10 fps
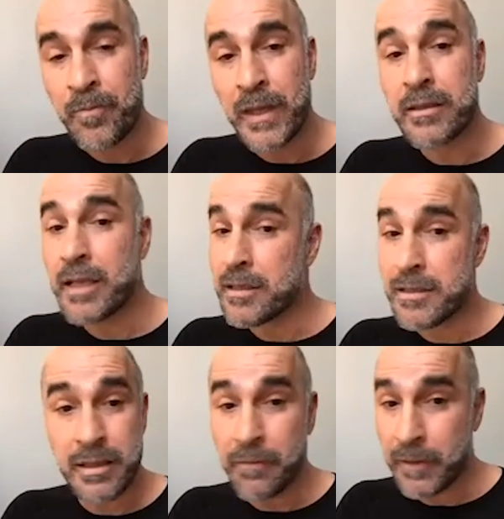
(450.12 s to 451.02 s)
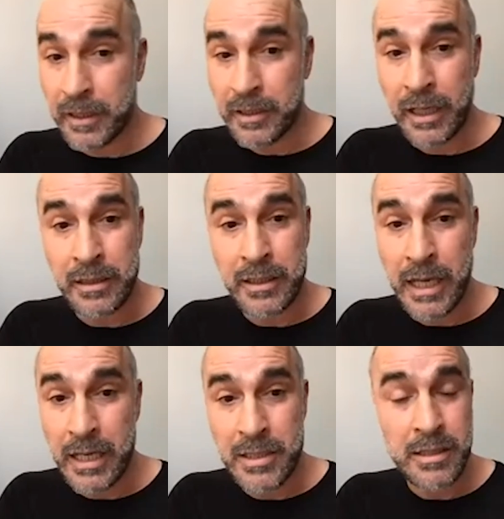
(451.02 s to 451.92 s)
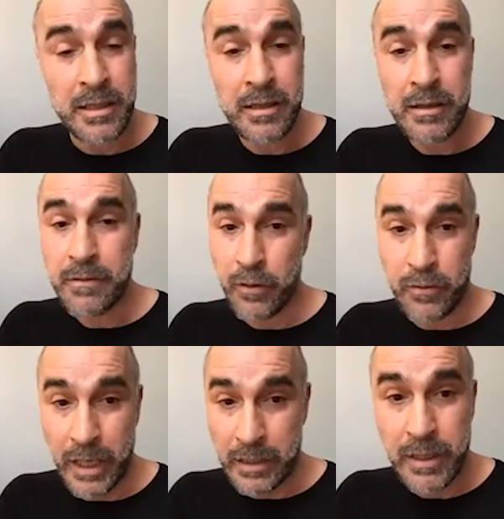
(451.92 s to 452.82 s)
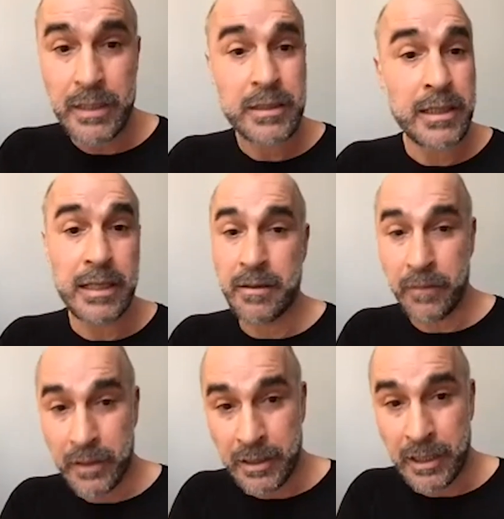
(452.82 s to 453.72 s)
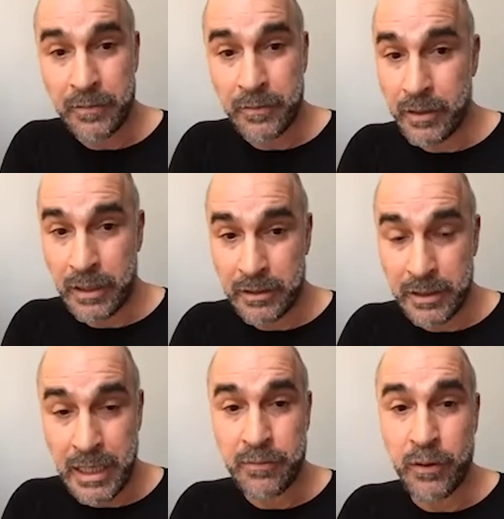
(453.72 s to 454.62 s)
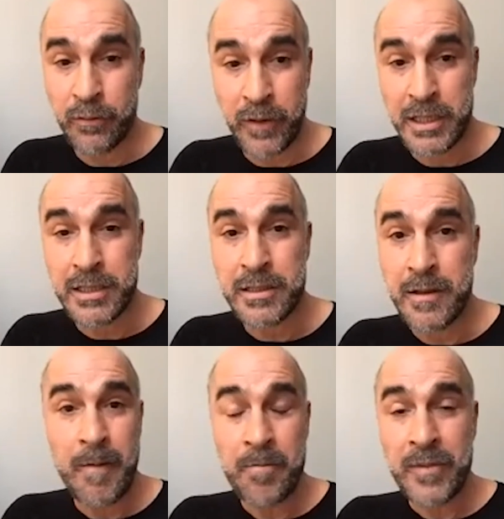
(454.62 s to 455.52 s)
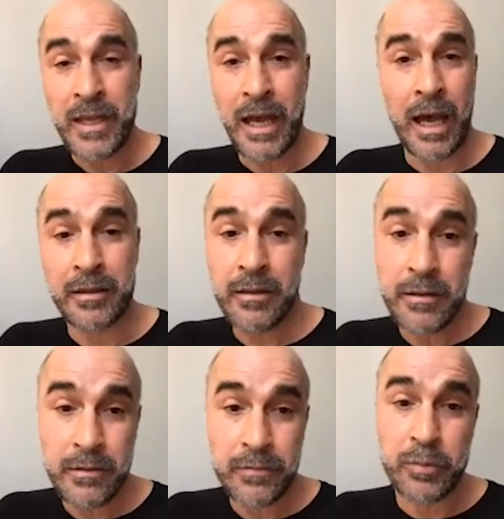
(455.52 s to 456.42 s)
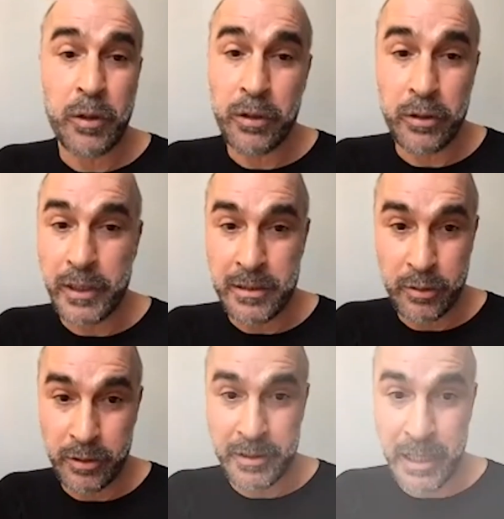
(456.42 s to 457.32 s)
That's definitely not the case for right-wing. That's definitely not the case for fascists. And football hooligans couldn't care